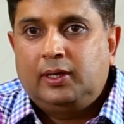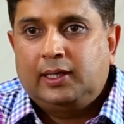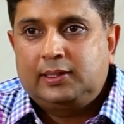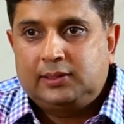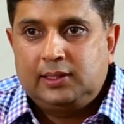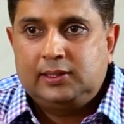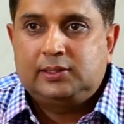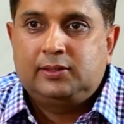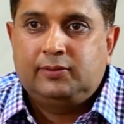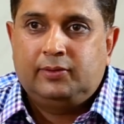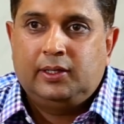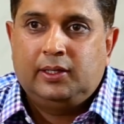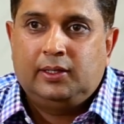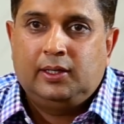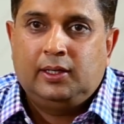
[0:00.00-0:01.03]

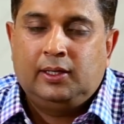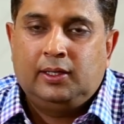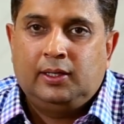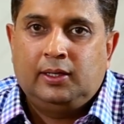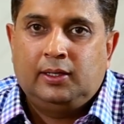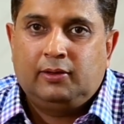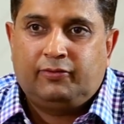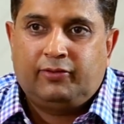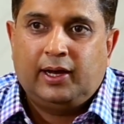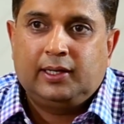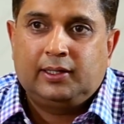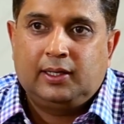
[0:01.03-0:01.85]
extensively in the fact